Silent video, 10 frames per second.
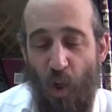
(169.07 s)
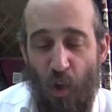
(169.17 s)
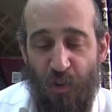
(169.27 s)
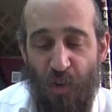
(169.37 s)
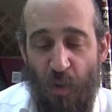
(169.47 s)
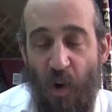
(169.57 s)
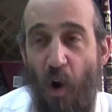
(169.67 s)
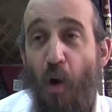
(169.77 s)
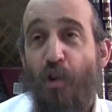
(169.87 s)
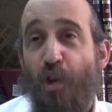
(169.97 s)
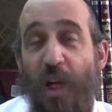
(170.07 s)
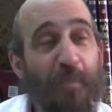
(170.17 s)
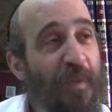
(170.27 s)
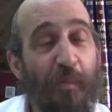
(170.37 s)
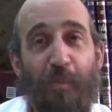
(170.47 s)
So the whole
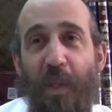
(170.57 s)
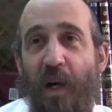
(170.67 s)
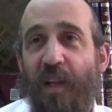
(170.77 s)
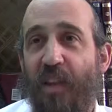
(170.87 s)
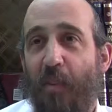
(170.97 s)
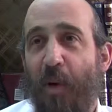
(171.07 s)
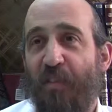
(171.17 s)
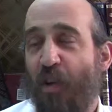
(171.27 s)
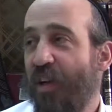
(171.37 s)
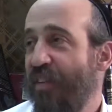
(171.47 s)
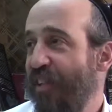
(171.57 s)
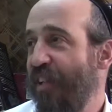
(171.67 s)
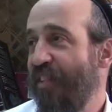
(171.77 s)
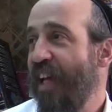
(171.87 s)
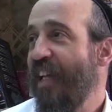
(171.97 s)
trip, the person who could see
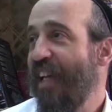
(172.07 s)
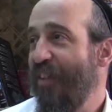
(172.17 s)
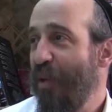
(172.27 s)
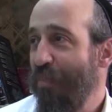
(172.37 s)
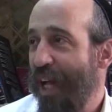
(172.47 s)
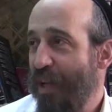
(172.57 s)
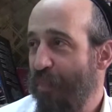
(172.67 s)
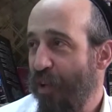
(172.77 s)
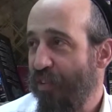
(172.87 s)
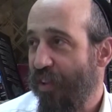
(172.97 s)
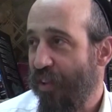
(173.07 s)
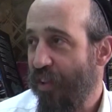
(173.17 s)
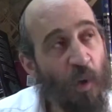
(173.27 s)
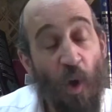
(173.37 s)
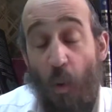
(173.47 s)
is taking care of the blind person.
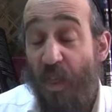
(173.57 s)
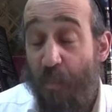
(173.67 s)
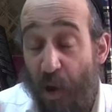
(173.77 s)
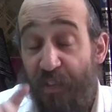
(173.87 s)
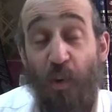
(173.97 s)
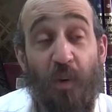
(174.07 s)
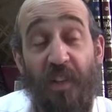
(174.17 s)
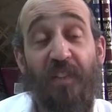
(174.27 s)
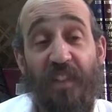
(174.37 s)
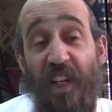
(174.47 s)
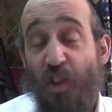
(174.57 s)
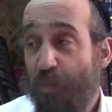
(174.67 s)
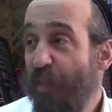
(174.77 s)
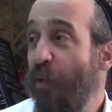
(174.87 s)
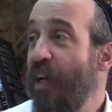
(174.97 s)
When the person who could see, just
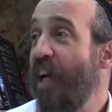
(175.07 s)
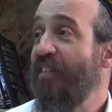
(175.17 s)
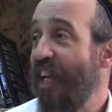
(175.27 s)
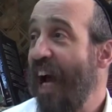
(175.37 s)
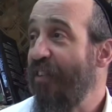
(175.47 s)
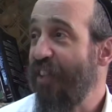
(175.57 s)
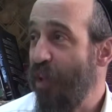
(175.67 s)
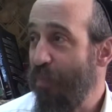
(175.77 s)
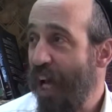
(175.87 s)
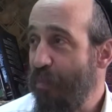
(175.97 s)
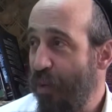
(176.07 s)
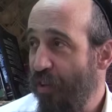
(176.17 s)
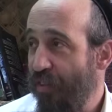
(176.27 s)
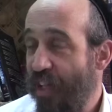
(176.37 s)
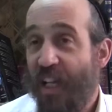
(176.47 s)
before he gets to the house of the blind
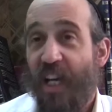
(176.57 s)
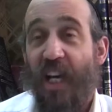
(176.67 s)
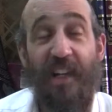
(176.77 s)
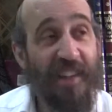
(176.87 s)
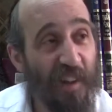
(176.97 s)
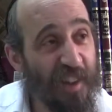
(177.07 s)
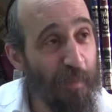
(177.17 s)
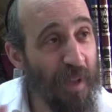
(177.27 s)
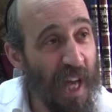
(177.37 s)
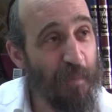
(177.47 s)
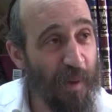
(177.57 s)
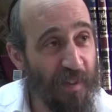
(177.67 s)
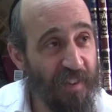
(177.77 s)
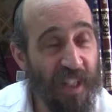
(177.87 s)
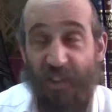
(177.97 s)
person, he tells the blind
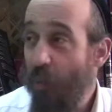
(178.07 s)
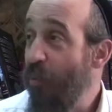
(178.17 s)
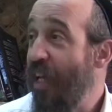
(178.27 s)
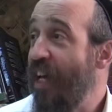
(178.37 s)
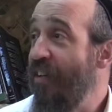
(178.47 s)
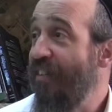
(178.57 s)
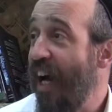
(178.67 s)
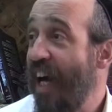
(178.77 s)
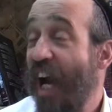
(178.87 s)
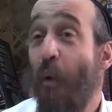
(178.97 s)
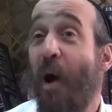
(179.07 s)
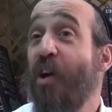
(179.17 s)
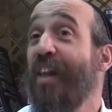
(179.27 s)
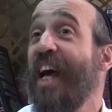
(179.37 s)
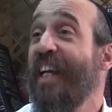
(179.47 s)
person, listen, when we get inside, I want you
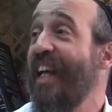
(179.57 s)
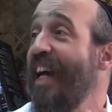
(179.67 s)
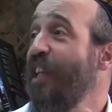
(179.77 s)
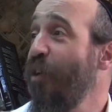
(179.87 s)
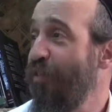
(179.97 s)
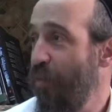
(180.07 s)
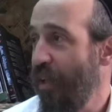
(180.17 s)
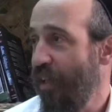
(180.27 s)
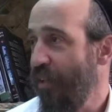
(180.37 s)
to light a candle for me.